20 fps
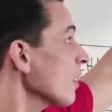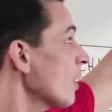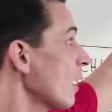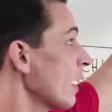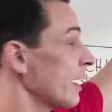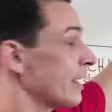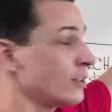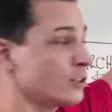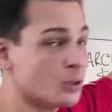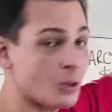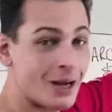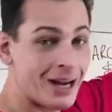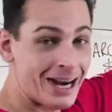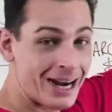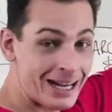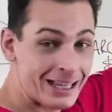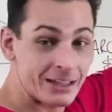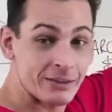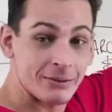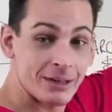All right, so I
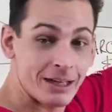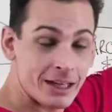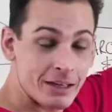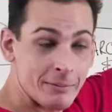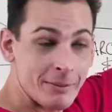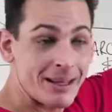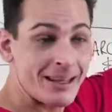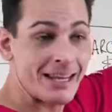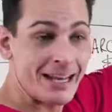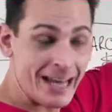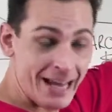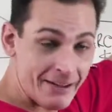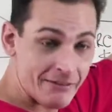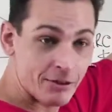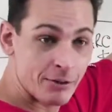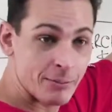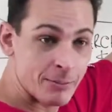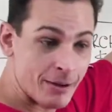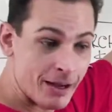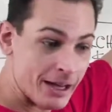highly recommend that
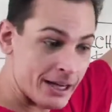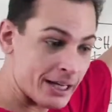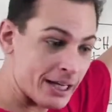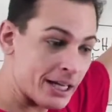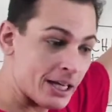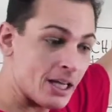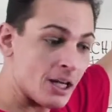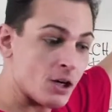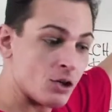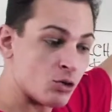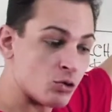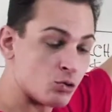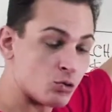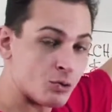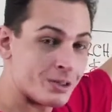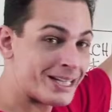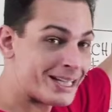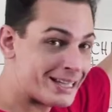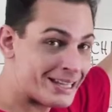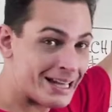everybody
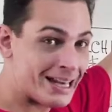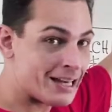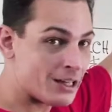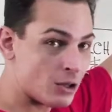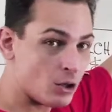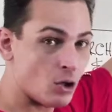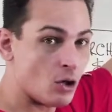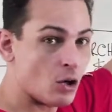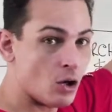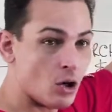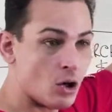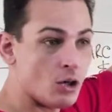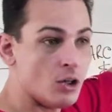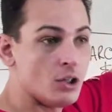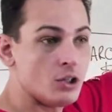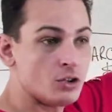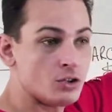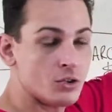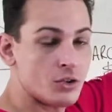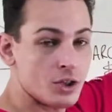read that law
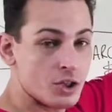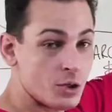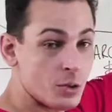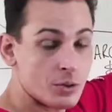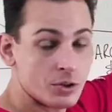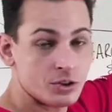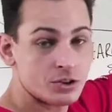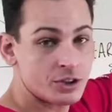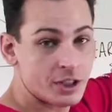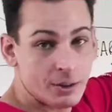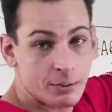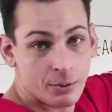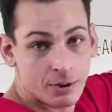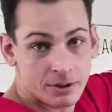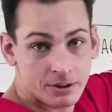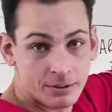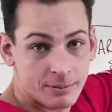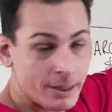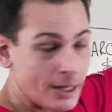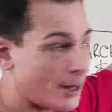so that you understand what
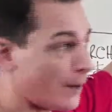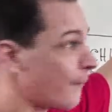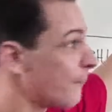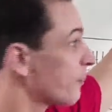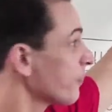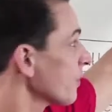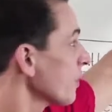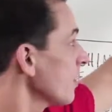it's about.